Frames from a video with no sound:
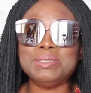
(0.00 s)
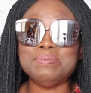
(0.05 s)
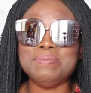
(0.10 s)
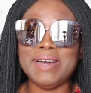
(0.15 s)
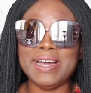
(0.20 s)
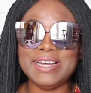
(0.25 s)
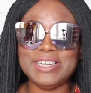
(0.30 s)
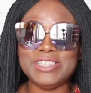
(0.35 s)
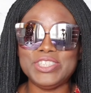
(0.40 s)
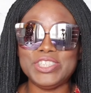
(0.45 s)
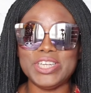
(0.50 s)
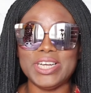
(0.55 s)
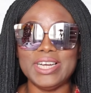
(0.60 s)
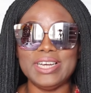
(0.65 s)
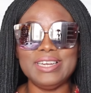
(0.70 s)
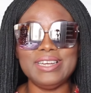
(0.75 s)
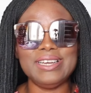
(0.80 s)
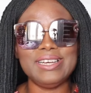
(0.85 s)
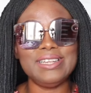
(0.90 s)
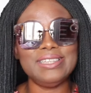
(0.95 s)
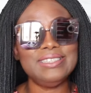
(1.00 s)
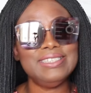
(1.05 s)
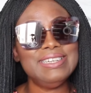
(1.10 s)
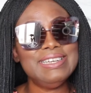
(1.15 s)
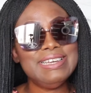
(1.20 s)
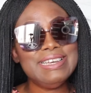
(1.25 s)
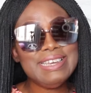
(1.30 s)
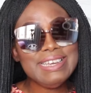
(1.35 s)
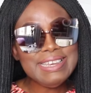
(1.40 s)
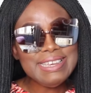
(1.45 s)
my channel
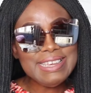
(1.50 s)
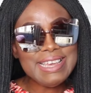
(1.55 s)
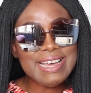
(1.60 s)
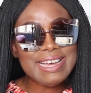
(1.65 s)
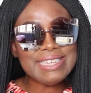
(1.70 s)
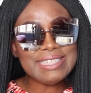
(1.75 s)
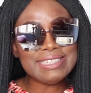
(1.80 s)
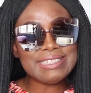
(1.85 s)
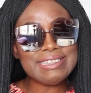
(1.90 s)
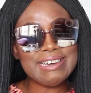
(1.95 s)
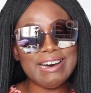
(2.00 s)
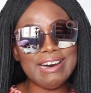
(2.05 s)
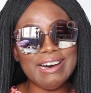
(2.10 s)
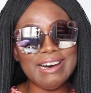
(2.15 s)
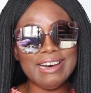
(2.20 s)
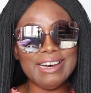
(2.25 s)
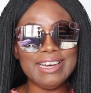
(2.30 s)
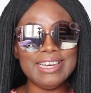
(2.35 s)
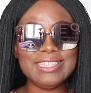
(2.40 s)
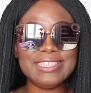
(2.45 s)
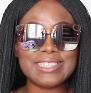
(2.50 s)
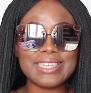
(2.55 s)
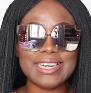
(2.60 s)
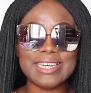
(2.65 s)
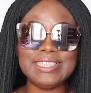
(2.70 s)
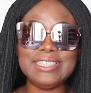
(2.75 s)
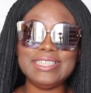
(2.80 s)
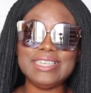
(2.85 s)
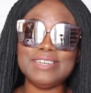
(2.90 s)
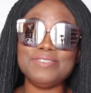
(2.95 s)
yes guys
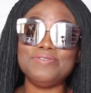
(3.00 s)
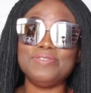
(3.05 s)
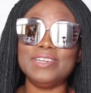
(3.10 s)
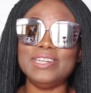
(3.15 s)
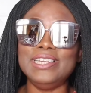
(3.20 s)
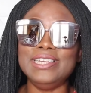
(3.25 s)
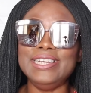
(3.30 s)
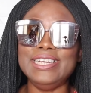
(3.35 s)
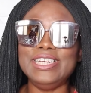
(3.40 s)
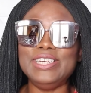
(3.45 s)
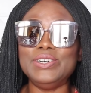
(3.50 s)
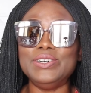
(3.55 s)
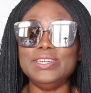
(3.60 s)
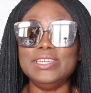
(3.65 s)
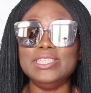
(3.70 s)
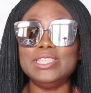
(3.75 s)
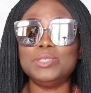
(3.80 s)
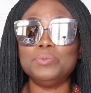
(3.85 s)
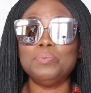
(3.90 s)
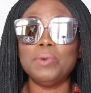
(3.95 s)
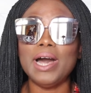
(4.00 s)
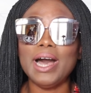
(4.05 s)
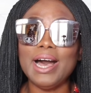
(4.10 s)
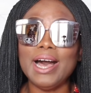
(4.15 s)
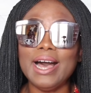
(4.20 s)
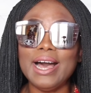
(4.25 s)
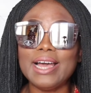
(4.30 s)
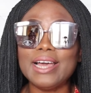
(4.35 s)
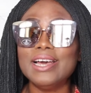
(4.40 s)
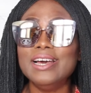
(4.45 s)
Kartia Velino is
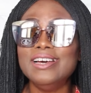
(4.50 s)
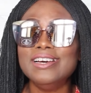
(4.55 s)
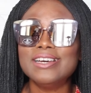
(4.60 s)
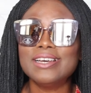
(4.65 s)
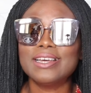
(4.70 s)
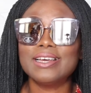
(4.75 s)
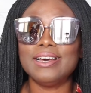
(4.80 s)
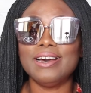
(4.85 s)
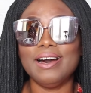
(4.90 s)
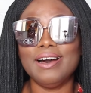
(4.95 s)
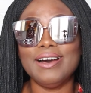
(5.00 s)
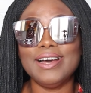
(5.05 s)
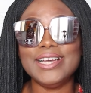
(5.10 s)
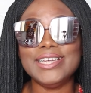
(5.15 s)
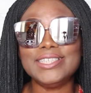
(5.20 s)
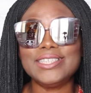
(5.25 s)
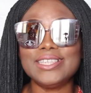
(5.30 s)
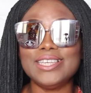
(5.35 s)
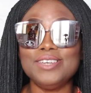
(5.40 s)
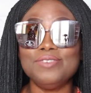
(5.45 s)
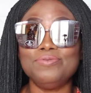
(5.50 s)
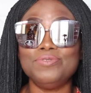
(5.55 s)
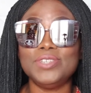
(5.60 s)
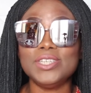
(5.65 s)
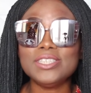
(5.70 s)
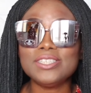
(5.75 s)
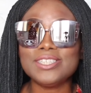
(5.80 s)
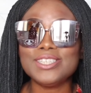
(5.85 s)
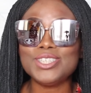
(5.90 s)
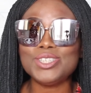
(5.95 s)
back guys if
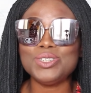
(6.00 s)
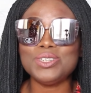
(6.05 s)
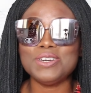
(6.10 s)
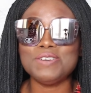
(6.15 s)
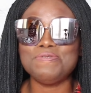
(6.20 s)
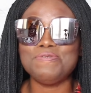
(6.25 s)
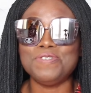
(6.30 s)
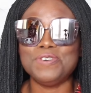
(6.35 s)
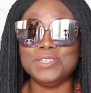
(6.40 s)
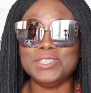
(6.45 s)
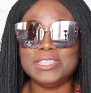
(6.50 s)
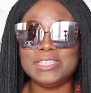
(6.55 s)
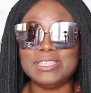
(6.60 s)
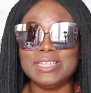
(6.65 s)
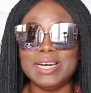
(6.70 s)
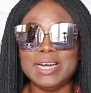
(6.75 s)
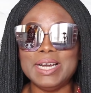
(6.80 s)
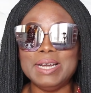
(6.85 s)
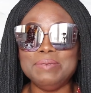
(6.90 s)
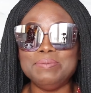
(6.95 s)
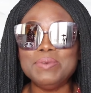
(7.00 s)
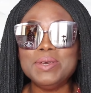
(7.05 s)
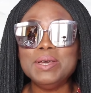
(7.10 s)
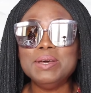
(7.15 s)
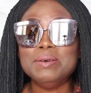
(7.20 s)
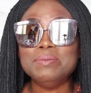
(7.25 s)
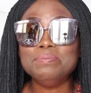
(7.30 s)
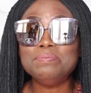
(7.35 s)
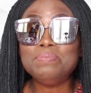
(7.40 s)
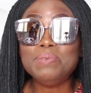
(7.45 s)
this is your first time
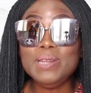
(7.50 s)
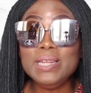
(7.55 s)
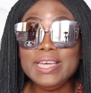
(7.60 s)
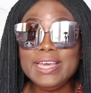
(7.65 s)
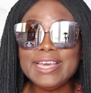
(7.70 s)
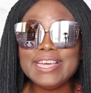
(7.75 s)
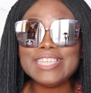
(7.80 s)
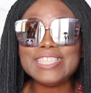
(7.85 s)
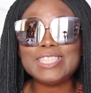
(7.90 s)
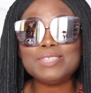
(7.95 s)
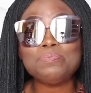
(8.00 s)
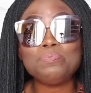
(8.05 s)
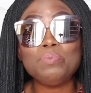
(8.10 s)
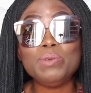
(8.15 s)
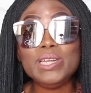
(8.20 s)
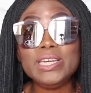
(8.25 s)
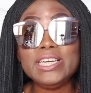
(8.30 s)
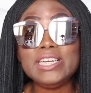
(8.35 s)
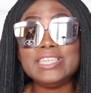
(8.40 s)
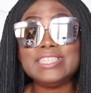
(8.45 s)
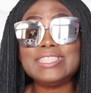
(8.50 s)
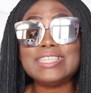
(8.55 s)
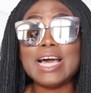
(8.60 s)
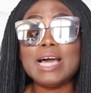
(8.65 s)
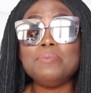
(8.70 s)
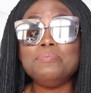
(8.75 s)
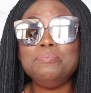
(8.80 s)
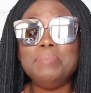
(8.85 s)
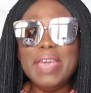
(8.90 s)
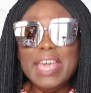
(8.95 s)
please please
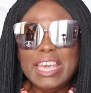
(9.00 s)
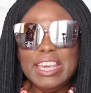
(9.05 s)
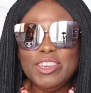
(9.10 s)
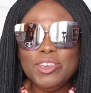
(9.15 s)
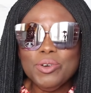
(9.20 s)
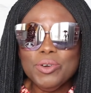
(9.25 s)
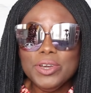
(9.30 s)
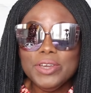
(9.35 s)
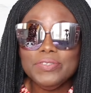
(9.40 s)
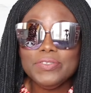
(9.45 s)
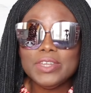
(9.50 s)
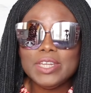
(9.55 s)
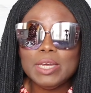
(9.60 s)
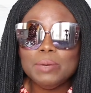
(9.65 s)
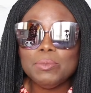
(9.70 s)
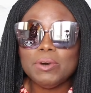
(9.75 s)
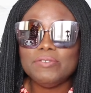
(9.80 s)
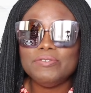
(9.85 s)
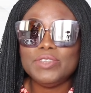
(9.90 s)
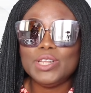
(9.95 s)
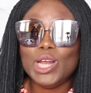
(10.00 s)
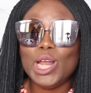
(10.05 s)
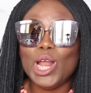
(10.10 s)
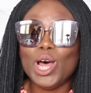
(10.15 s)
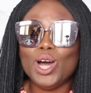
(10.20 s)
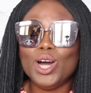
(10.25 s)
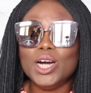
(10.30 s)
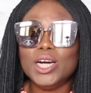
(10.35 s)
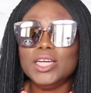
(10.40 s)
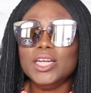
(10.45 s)
I beg you in the name of the
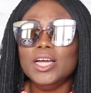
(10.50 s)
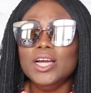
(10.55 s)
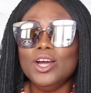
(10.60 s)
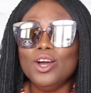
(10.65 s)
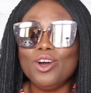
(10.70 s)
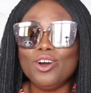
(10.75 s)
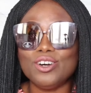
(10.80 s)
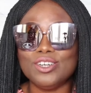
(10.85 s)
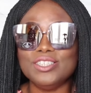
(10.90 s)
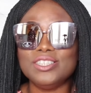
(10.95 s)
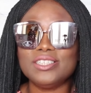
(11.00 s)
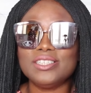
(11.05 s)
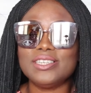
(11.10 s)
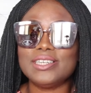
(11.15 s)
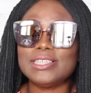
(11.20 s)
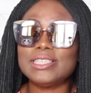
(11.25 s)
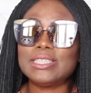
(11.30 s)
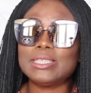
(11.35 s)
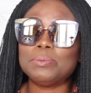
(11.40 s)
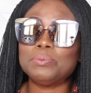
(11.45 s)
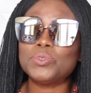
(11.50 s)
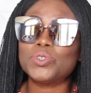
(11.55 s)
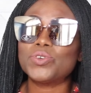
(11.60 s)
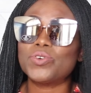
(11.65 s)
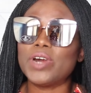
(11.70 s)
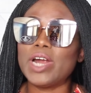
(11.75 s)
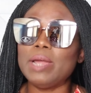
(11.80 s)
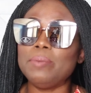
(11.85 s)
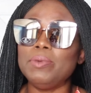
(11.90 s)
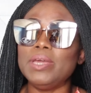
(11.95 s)
Lord consider
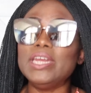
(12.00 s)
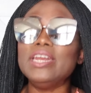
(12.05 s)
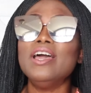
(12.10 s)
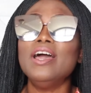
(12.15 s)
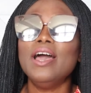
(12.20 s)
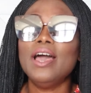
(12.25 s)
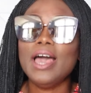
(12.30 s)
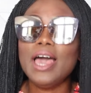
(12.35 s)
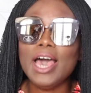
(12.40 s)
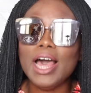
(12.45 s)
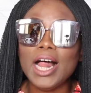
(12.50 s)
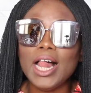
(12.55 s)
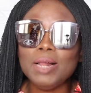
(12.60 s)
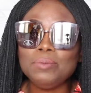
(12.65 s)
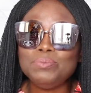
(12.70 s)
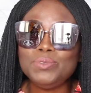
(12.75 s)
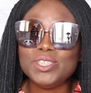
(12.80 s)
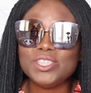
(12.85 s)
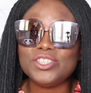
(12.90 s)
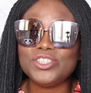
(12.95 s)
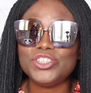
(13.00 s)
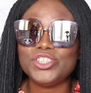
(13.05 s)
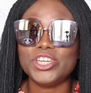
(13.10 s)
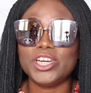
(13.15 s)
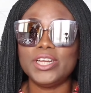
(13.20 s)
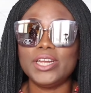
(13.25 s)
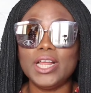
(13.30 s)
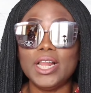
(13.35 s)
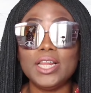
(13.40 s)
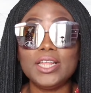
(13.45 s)
subscribing help this
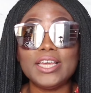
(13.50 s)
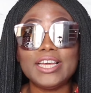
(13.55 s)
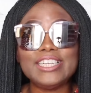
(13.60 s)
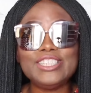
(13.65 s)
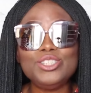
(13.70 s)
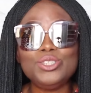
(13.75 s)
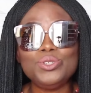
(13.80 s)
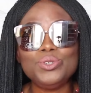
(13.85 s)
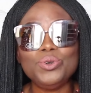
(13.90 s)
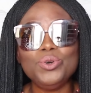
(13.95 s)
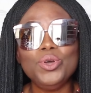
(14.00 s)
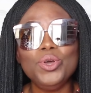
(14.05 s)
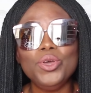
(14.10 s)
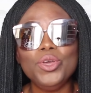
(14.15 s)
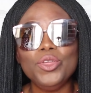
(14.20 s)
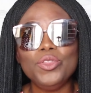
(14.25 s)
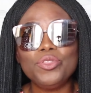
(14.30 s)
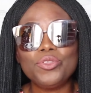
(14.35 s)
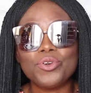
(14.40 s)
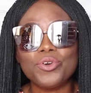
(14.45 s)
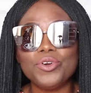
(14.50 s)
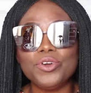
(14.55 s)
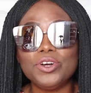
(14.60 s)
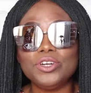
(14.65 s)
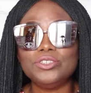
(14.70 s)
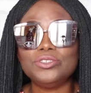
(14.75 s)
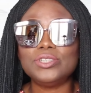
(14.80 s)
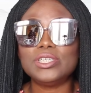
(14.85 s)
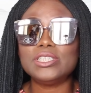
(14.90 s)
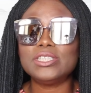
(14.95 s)
channel get to
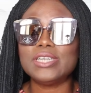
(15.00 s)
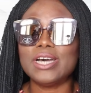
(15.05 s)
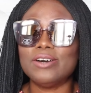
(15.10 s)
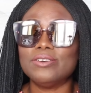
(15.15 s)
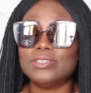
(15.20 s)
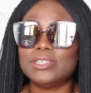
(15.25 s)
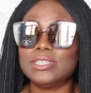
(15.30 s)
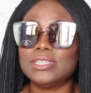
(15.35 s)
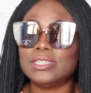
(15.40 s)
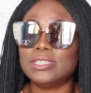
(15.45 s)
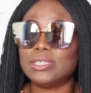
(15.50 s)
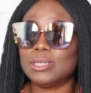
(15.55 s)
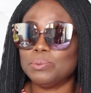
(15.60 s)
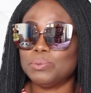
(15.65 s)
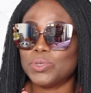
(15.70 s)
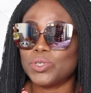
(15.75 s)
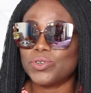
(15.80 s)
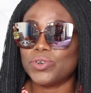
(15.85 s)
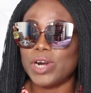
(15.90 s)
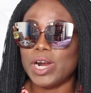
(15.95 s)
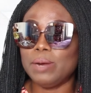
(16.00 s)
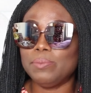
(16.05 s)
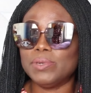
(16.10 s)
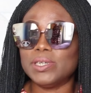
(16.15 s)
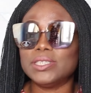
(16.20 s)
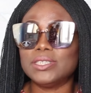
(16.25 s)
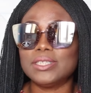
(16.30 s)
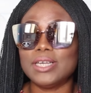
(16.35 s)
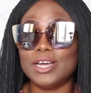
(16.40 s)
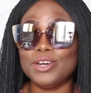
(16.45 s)
300,000
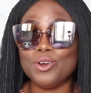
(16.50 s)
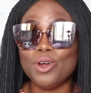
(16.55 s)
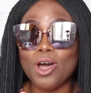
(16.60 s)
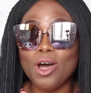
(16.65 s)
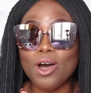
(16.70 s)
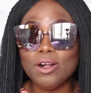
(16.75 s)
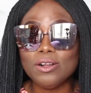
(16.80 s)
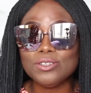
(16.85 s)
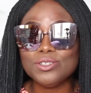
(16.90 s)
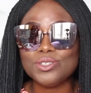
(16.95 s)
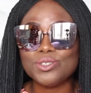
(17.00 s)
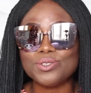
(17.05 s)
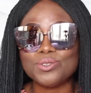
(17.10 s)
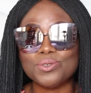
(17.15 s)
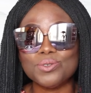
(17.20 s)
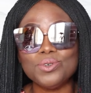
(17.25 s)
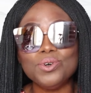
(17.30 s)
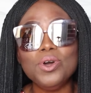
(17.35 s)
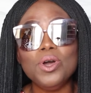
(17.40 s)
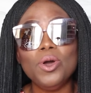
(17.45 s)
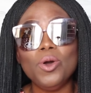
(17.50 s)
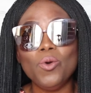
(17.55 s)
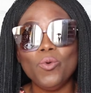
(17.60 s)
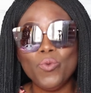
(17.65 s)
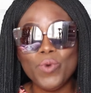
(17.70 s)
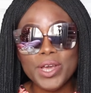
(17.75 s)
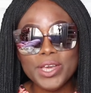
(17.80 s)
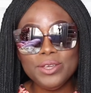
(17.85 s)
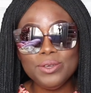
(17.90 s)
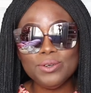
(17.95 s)
subscribers and also
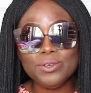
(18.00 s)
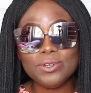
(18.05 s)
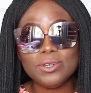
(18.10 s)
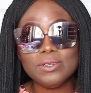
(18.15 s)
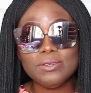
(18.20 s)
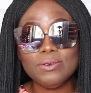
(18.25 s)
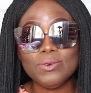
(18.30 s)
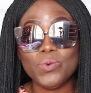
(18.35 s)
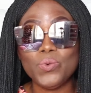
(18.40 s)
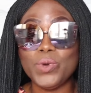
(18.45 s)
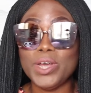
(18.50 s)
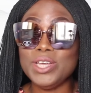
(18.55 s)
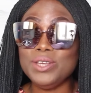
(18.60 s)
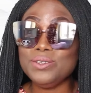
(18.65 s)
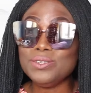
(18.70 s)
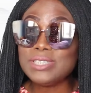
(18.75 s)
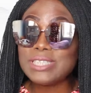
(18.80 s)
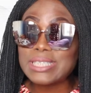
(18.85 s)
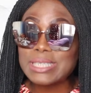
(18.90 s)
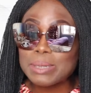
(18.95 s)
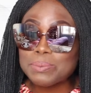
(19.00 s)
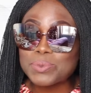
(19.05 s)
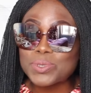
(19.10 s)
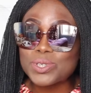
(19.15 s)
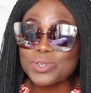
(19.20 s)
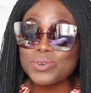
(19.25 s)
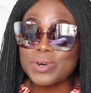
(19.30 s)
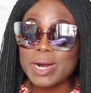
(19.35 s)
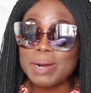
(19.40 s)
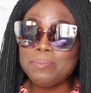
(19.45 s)
when you when you
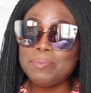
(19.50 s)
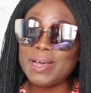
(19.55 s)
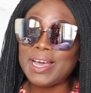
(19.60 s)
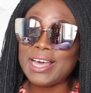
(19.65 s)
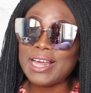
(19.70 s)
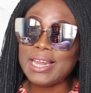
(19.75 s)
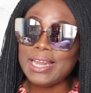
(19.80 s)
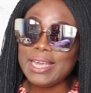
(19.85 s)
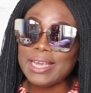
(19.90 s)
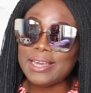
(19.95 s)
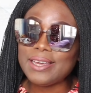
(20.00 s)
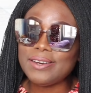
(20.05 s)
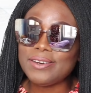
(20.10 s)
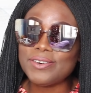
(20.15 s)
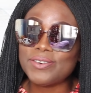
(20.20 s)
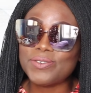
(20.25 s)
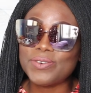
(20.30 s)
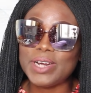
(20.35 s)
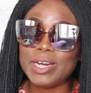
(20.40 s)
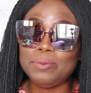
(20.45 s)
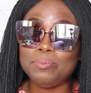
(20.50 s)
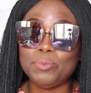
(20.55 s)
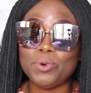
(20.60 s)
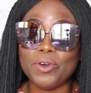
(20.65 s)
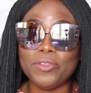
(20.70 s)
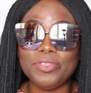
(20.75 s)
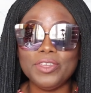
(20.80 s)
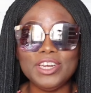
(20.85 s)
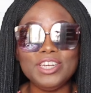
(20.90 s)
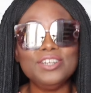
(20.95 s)
subscribe by clicking the red
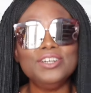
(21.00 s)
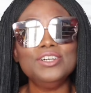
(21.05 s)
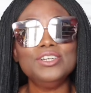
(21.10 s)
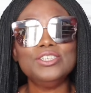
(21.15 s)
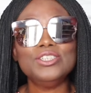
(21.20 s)
button